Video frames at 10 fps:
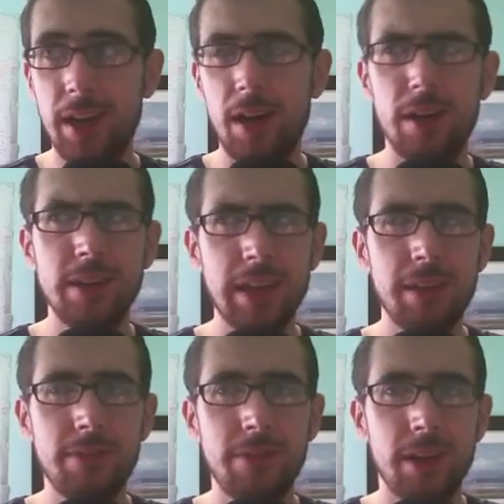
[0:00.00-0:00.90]
high
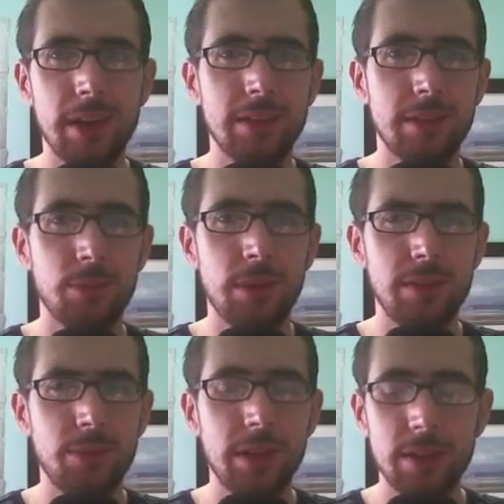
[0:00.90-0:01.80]
def, I guess that's
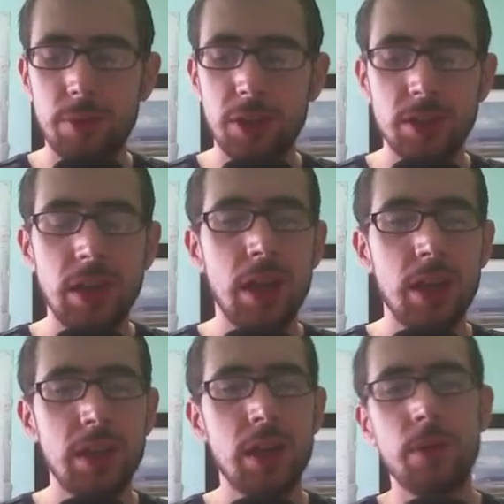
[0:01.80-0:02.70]
a weird expression.
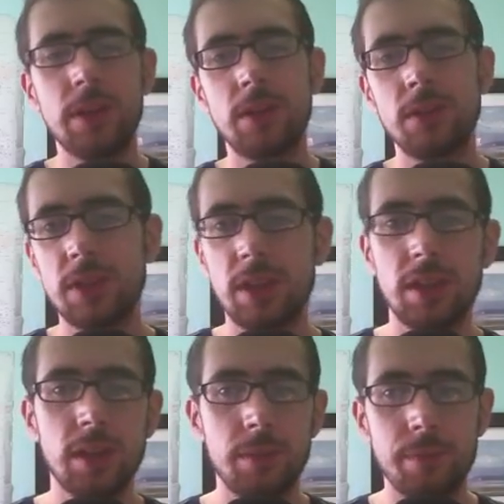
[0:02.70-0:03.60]
When you're
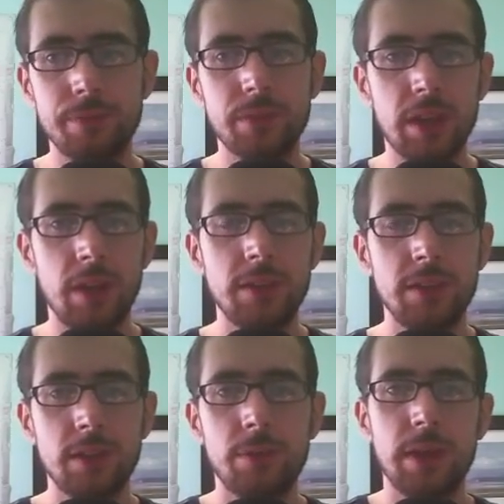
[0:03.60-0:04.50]
using
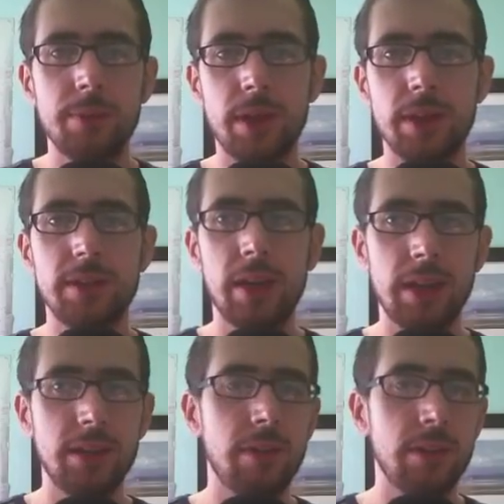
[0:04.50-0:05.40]
1920 by
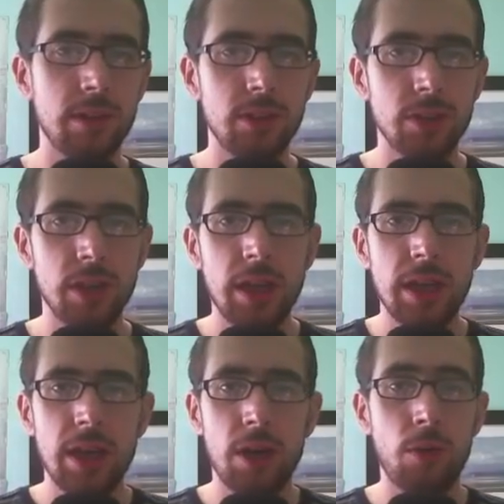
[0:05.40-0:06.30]
1080 resolution,
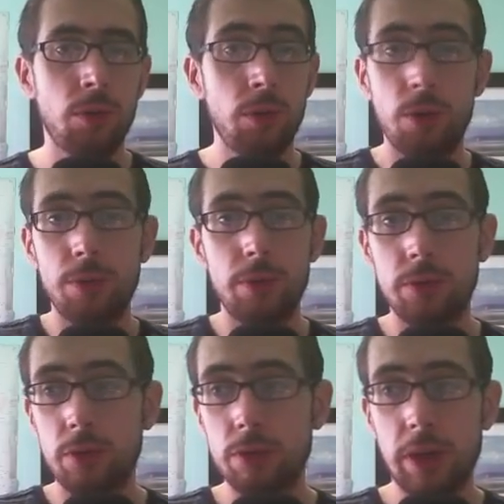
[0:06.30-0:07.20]

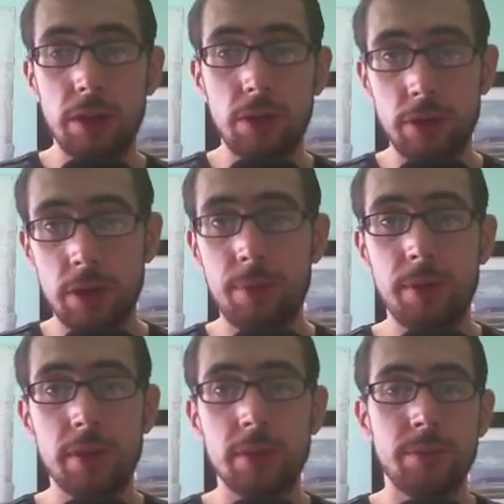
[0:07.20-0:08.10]
or a
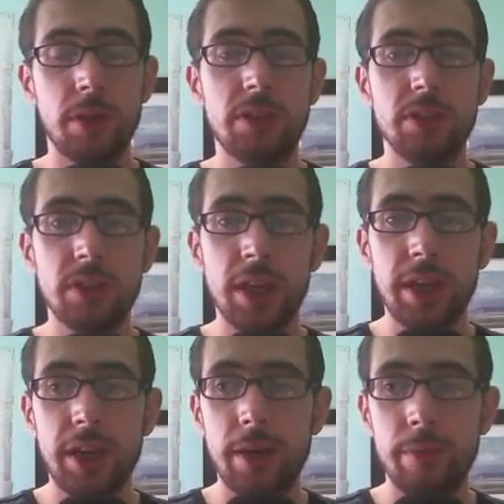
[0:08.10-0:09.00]
couple of those monitors,
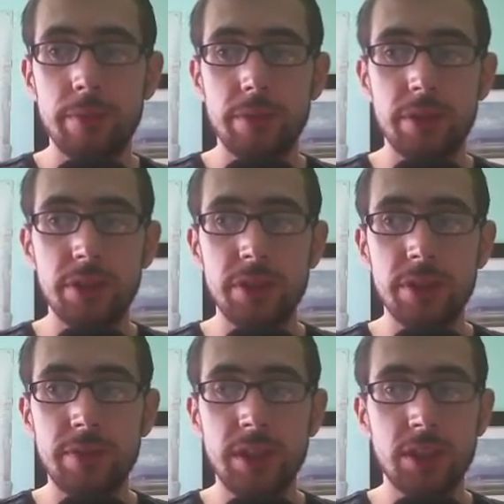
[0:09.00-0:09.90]
the
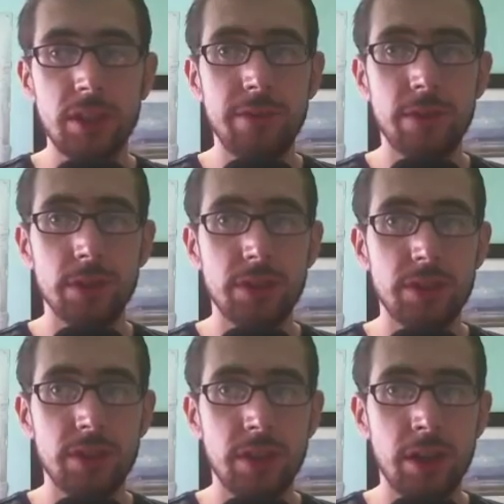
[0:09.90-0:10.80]
NVIDIA
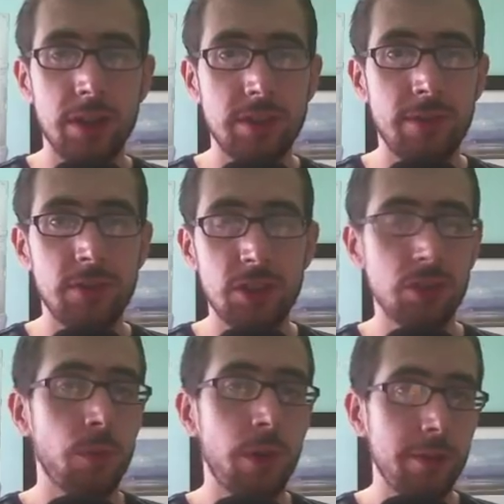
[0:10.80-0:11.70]
GeForce 970,
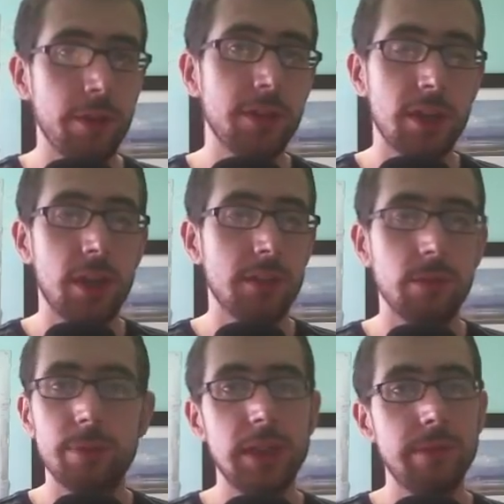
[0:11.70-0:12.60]
just one of those cards,
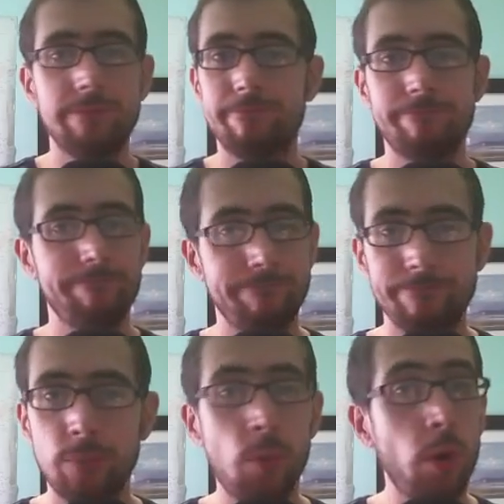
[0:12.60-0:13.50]
will be
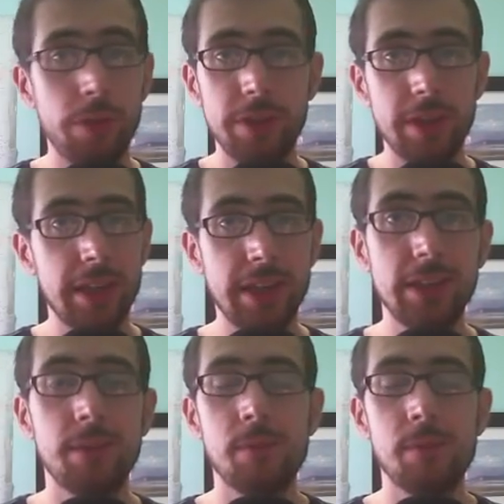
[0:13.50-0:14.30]
more than you need.